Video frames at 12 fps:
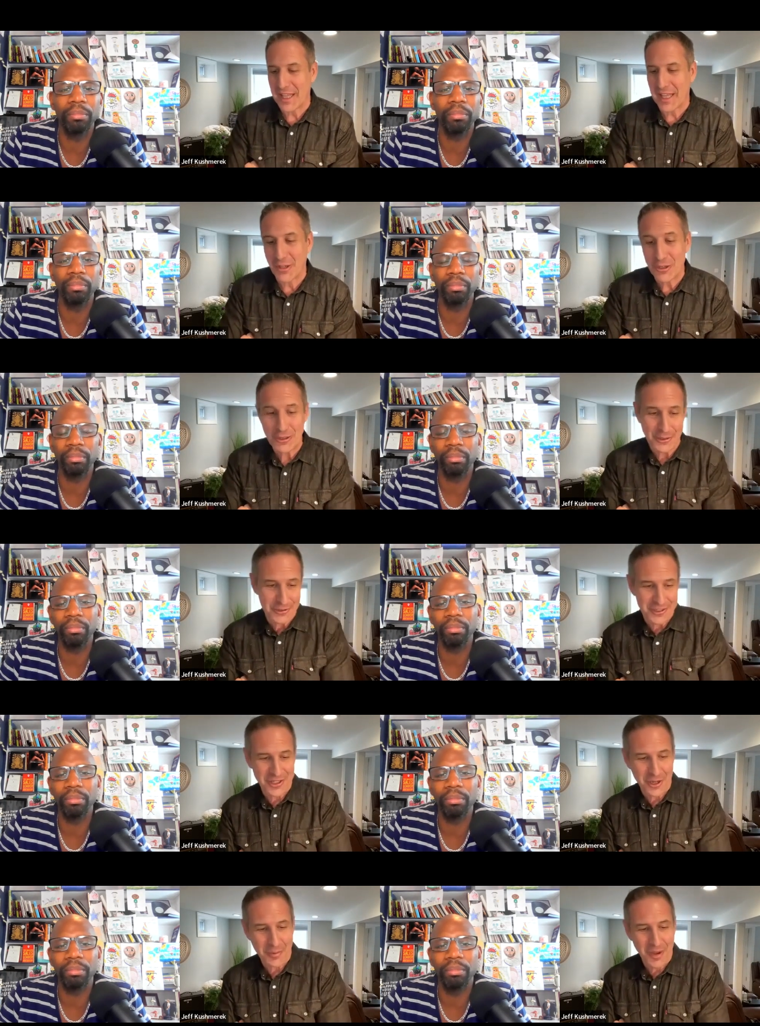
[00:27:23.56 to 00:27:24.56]
Speaker 1: that usually listen
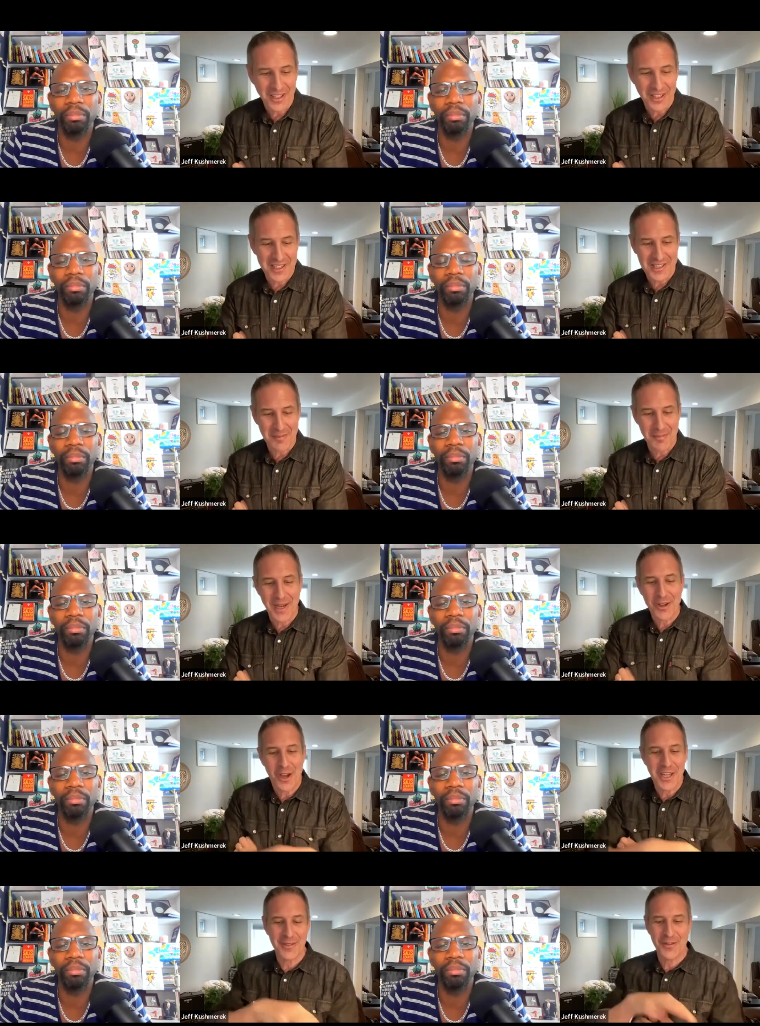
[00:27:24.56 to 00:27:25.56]
to your podcast, they might
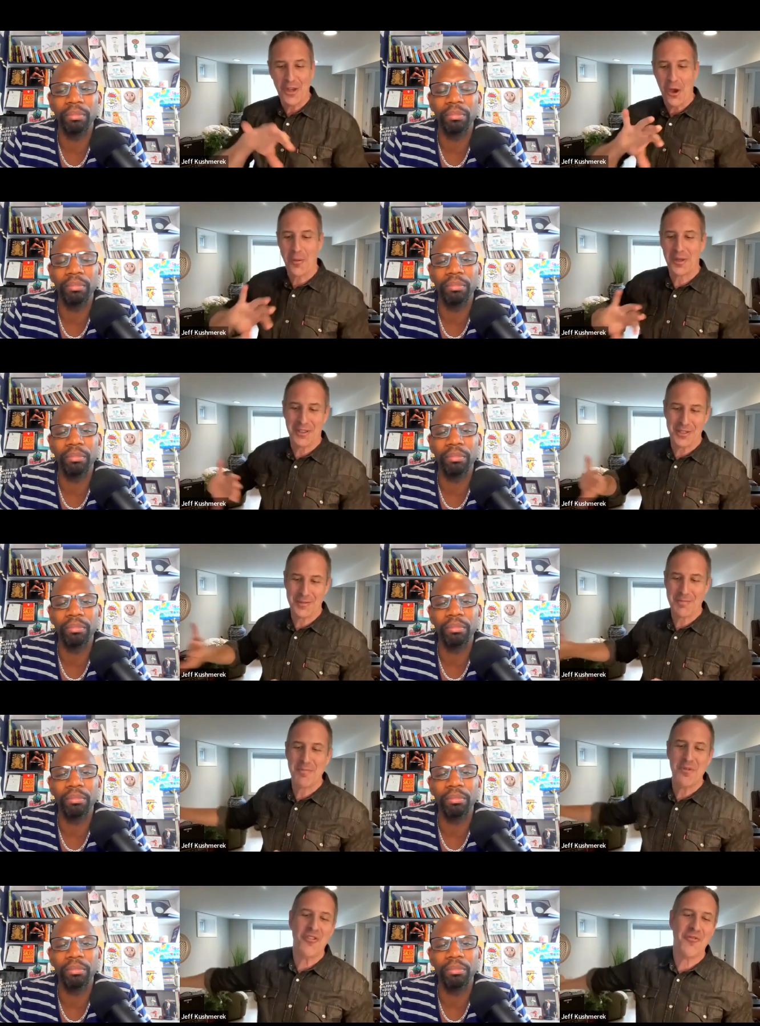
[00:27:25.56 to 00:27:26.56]
not even know about this
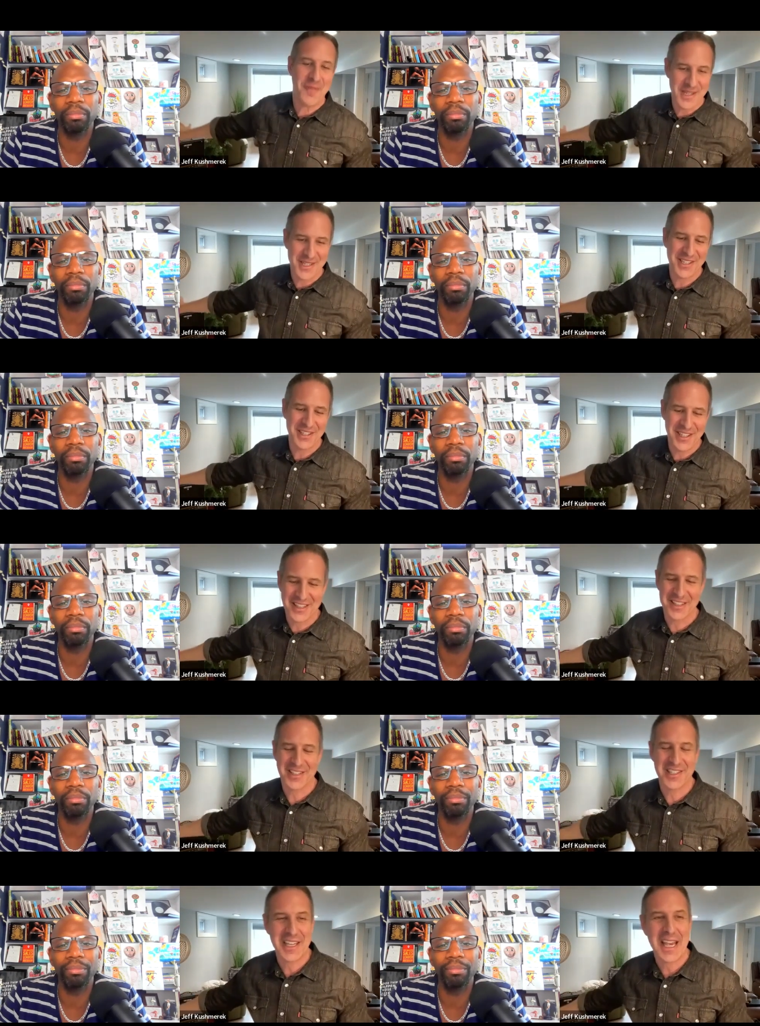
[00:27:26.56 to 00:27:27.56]
movement in the
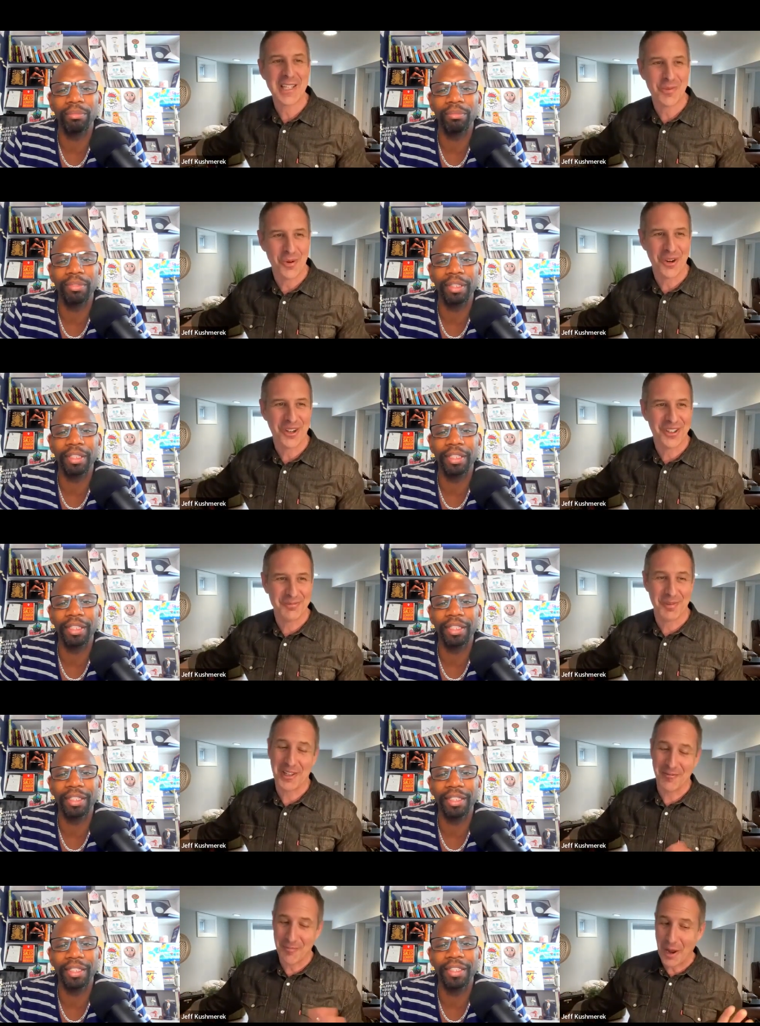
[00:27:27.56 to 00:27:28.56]
CS world, but
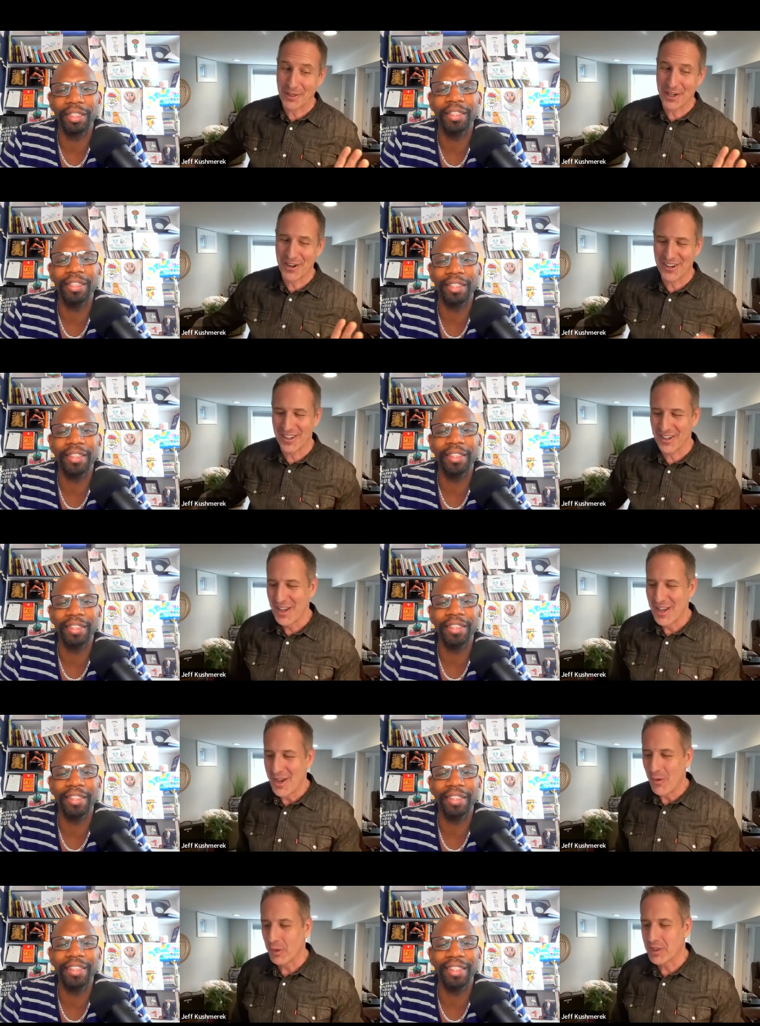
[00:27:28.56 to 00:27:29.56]
they've probably heard it,
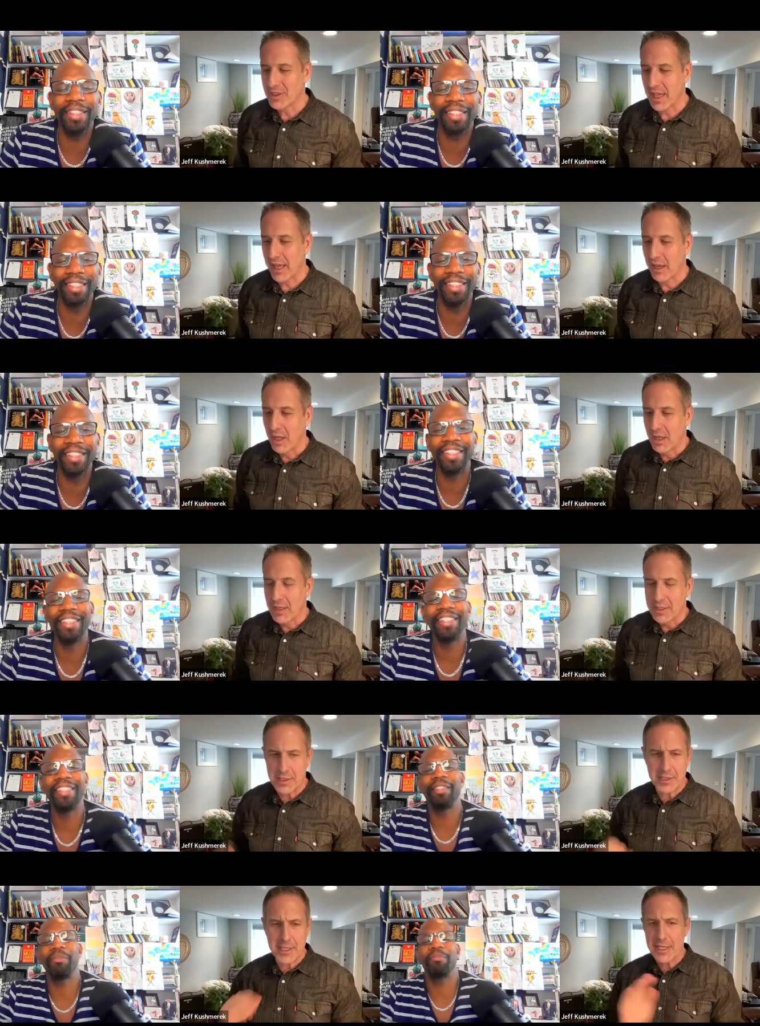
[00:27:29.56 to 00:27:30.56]
which is that
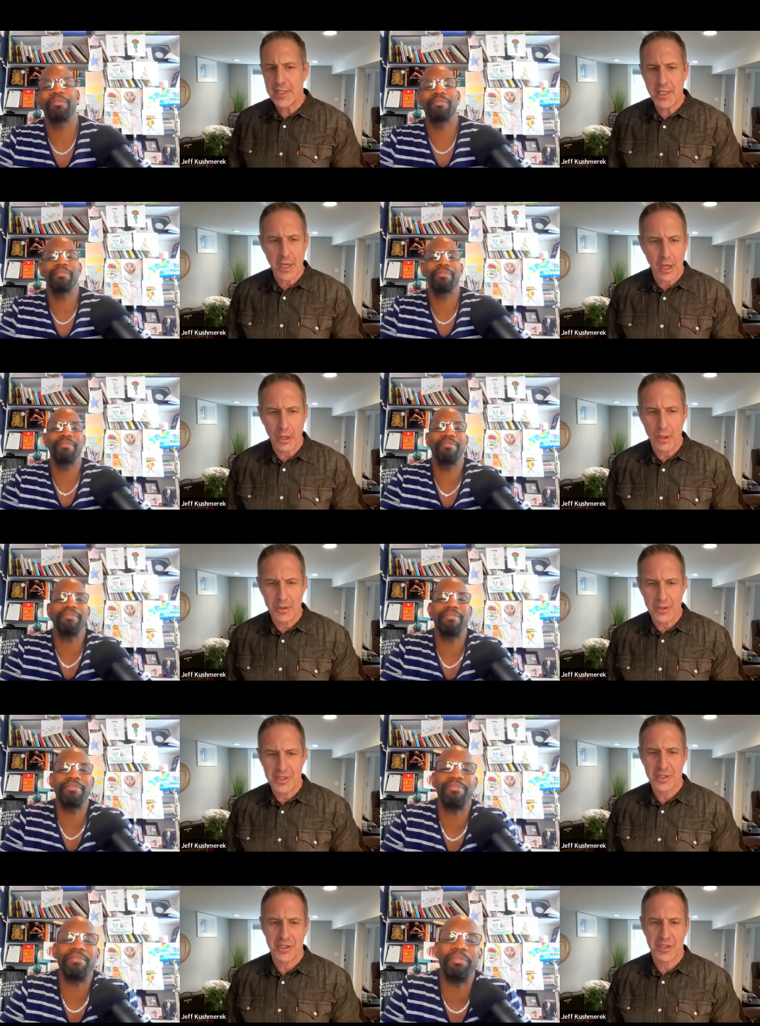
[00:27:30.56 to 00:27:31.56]

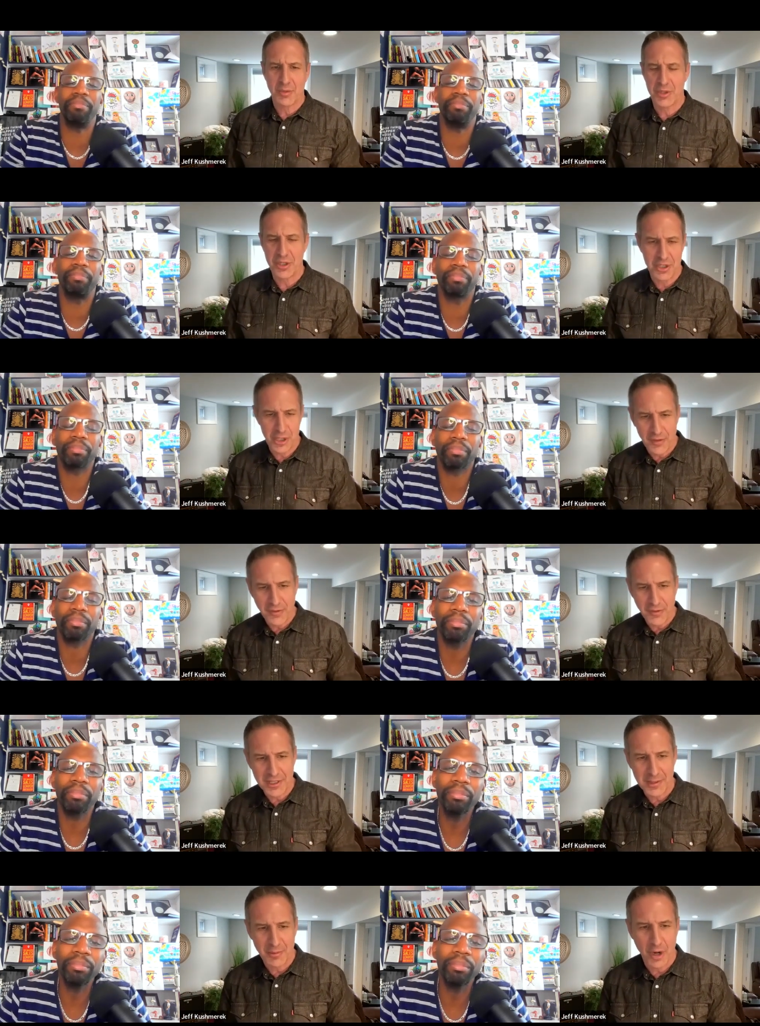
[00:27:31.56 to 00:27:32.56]
CCOs, which is Chief
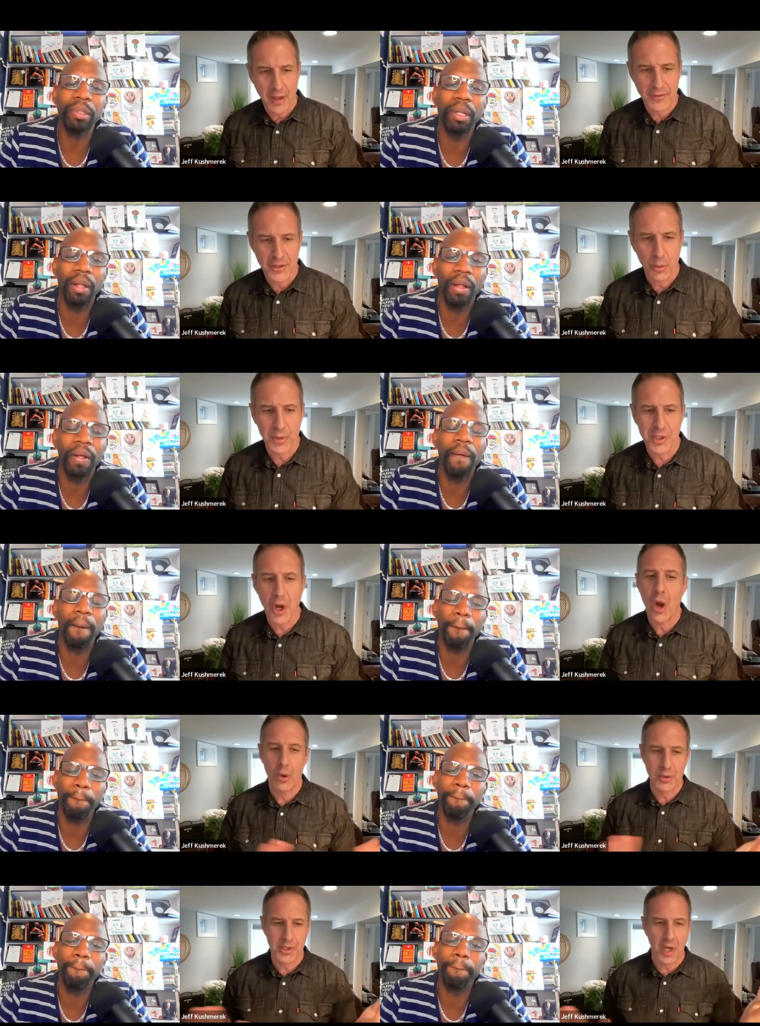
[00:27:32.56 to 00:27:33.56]
Customer Officer, which owns